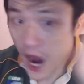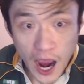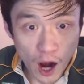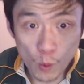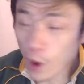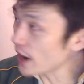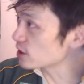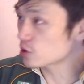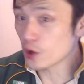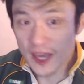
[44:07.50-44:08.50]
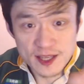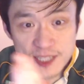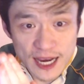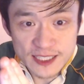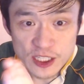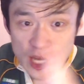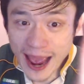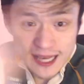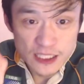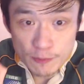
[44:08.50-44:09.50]
whereas your inside center
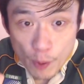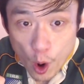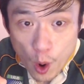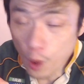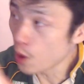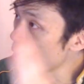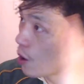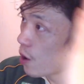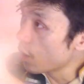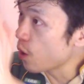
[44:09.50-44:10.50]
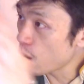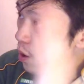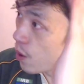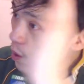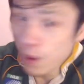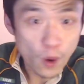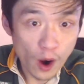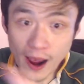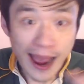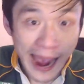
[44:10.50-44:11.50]
has the ball.
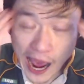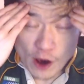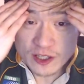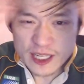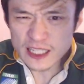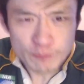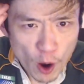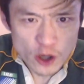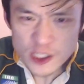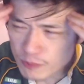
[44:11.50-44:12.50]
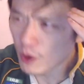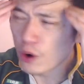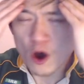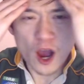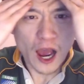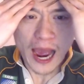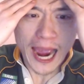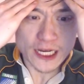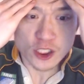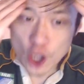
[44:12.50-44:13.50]
How is this possible? I
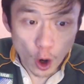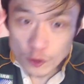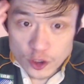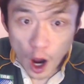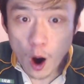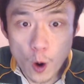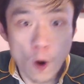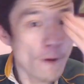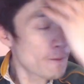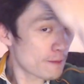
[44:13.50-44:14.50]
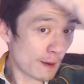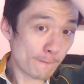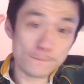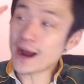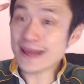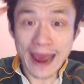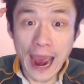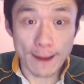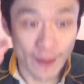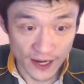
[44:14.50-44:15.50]
don't know, but it
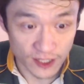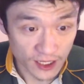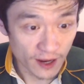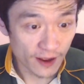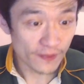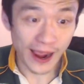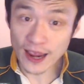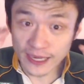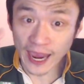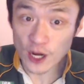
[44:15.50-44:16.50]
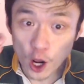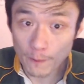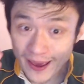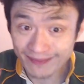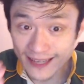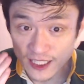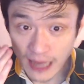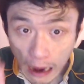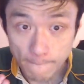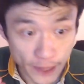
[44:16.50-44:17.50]
happened. I cannot make this
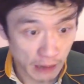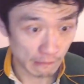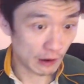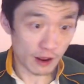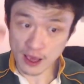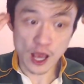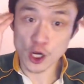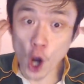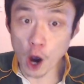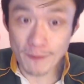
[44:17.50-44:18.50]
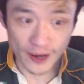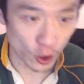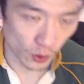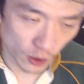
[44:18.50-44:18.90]
up. Comical.